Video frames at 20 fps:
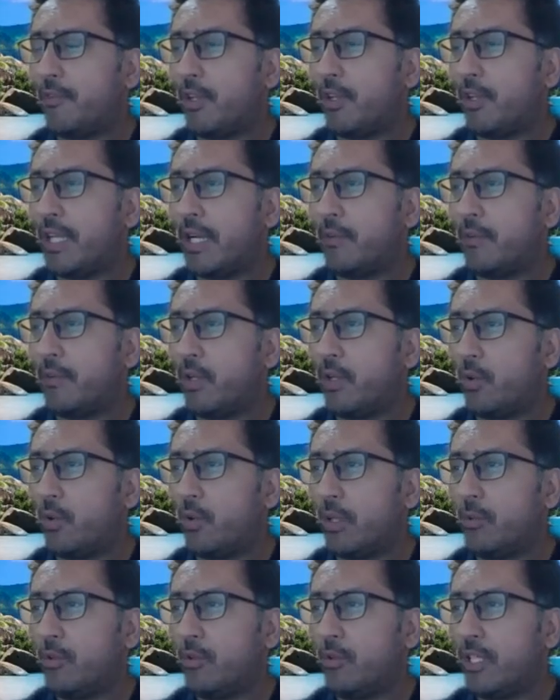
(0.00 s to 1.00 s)
for that one,
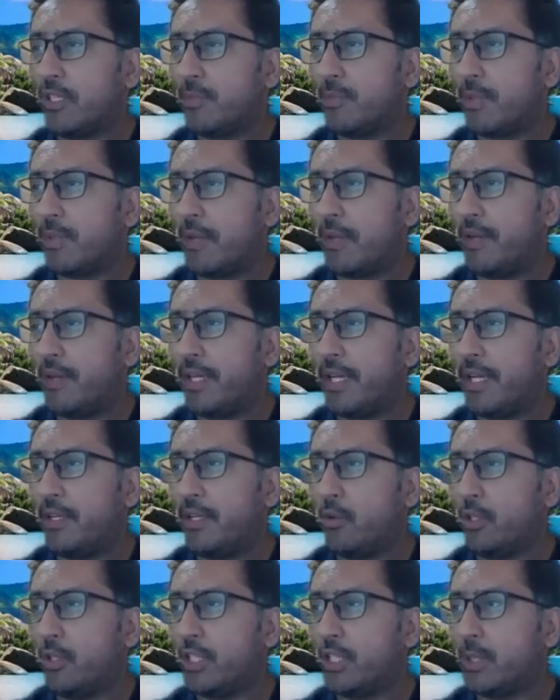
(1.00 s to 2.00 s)
OWD is private and
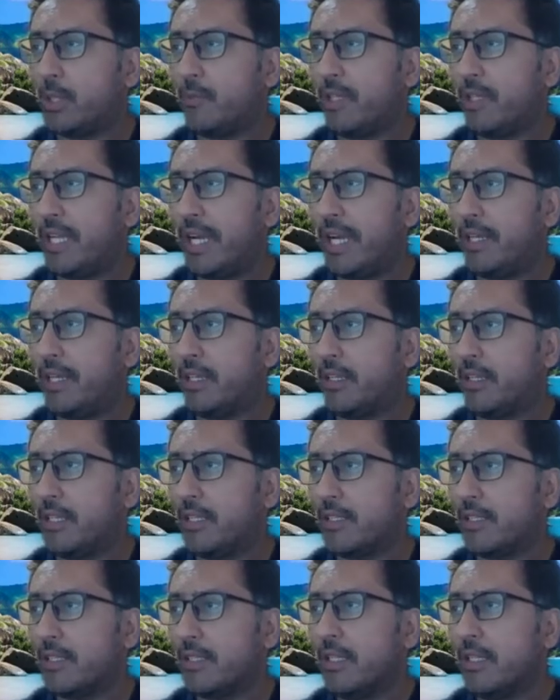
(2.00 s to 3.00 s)
ownership will handle
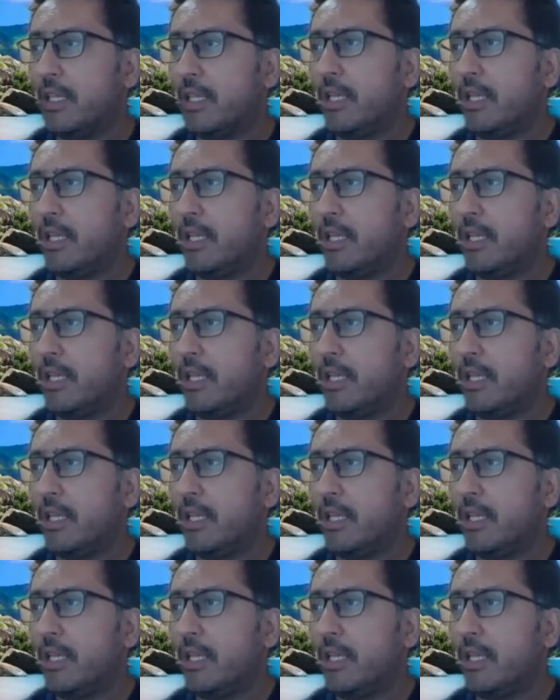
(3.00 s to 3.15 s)
this